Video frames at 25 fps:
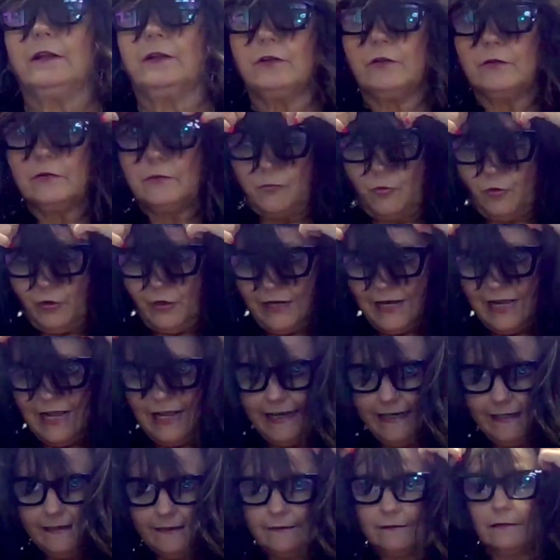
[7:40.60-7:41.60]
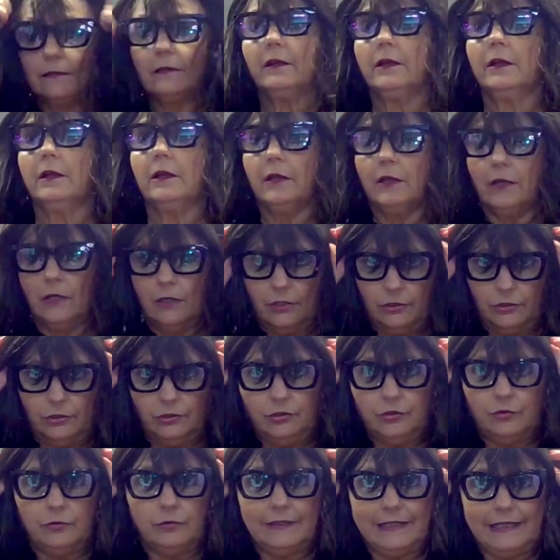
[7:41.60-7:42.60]
a little more height,
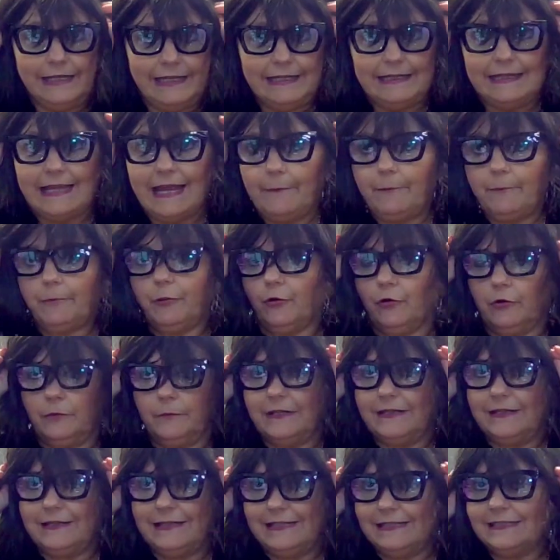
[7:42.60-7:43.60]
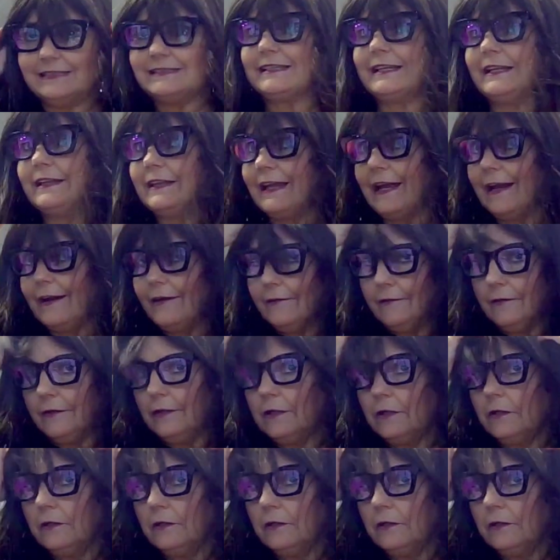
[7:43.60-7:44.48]
you need that permatease in there.